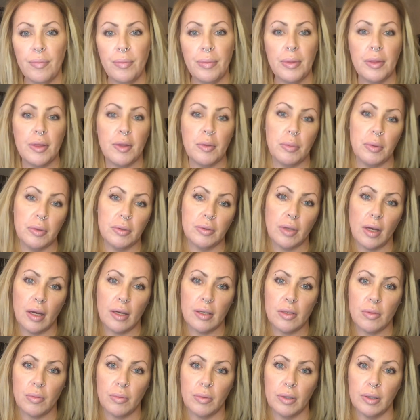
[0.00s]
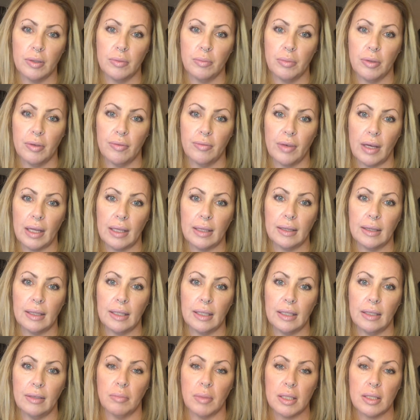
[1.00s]
The Botox would prevent
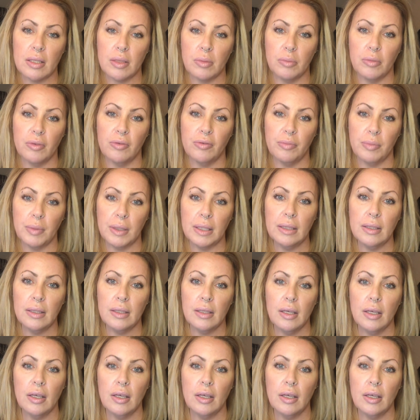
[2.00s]
the muscle movement,